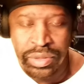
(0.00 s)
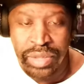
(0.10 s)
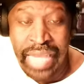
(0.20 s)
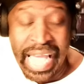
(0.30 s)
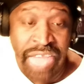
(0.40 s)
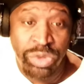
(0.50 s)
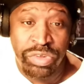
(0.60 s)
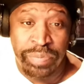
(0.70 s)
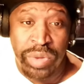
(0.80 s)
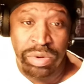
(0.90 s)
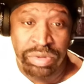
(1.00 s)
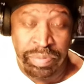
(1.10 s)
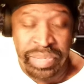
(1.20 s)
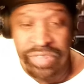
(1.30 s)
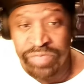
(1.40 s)
how you supposed to
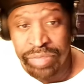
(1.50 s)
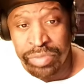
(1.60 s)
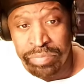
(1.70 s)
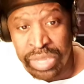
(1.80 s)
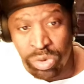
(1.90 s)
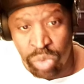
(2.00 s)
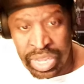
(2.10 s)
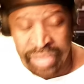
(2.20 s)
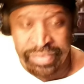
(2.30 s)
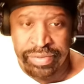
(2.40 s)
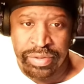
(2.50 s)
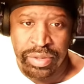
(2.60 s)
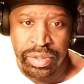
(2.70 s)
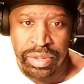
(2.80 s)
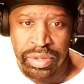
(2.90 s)
be from the Midwest,
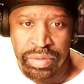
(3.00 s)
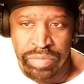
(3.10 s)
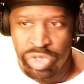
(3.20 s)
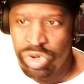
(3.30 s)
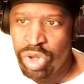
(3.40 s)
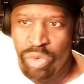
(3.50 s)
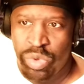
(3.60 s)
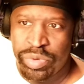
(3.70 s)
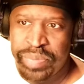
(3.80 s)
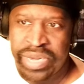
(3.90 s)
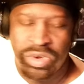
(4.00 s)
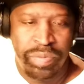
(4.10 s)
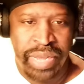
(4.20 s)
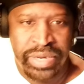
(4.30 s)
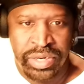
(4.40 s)
but you don't want to pay
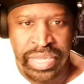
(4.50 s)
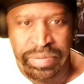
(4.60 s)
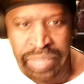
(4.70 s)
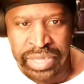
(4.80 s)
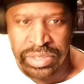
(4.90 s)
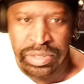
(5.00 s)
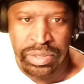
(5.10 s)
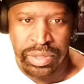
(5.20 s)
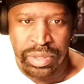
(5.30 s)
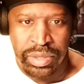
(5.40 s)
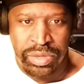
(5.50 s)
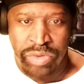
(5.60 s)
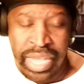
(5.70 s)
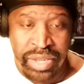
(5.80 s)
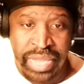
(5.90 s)
nobody their money. You
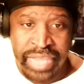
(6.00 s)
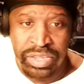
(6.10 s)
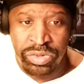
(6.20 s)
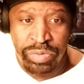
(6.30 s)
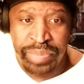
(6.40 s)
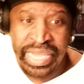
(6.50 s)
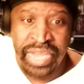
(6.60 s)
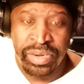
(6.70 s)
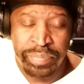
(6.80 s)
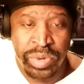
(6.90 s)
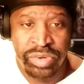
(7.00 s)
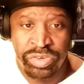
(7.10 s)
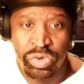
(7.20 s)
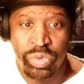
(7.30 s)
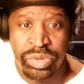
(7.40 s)
act like you paying the
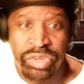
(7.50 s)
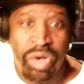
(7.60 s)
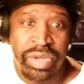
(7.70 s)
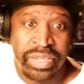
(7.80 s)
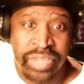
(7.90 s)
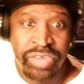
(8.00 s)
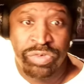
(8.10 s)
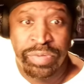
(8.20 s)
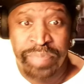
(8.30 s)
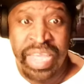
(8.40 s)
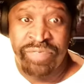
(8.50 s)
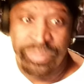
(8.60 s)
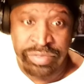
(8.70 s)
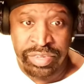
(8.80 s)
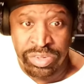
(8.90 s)
person who was talking
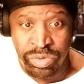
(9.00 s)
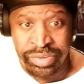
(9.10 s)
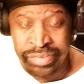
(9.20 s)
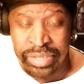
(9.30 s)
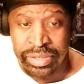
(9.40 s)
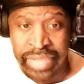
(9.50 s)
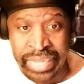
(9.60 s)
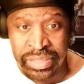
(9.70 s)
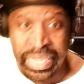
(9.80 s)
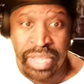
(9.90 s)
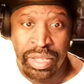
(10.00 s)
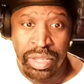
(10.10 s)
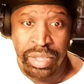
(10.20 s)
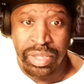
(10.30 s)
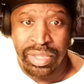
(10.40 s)
disrespectful to you or something like that.
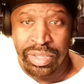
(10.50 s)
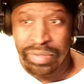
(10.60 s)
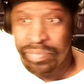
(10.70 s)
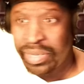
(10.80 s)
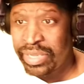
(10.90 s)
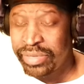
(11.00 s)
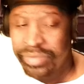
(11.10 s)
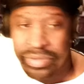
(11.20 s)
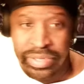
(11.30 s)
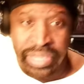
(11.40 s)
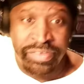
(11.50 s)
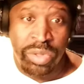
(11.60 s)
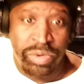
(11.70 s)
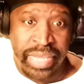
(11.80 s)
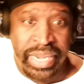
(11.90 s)
But it's
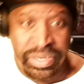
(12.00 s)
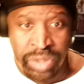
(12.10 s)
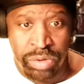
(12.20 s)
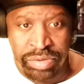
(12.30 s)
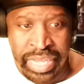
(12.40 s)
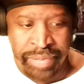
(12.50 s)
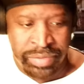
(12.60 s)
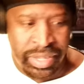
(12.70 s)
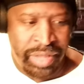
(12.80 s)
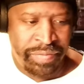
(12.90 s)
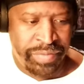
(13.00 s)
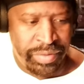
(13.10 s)
okay though, type stuff.